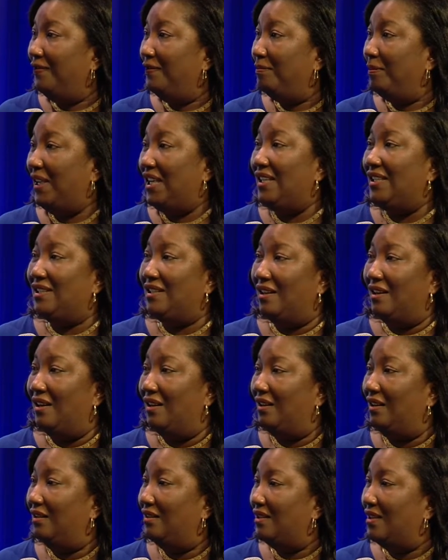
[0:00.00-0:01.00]
based
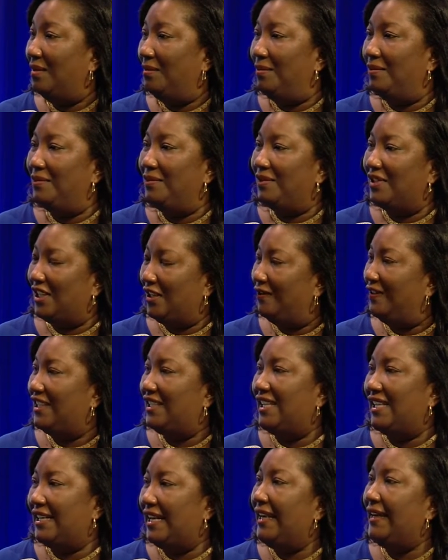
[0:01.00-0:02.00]
on some service
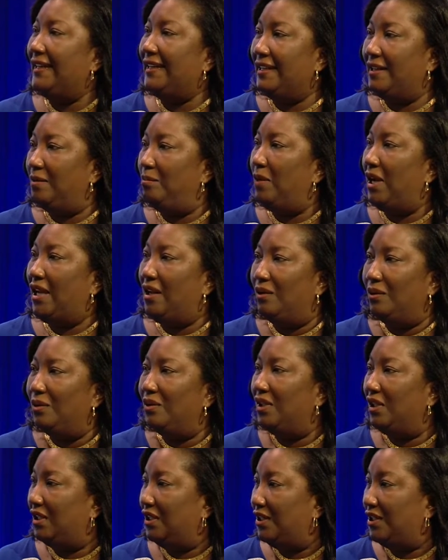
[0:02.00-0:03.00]
that I did in my
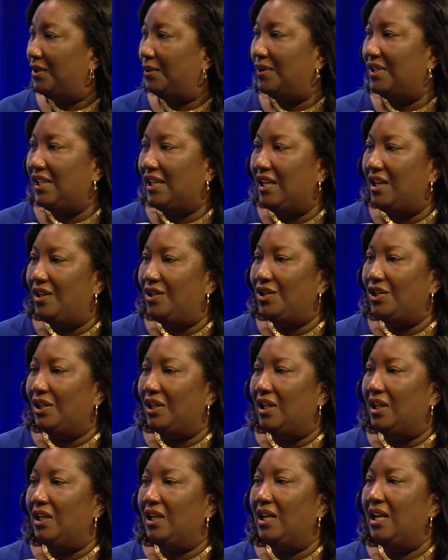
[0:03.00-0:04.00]
local
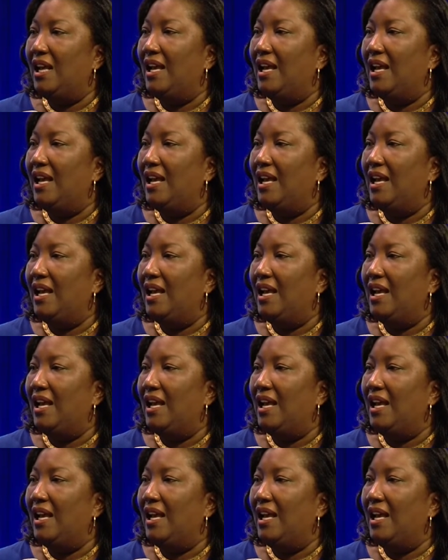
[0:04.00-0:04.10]
association,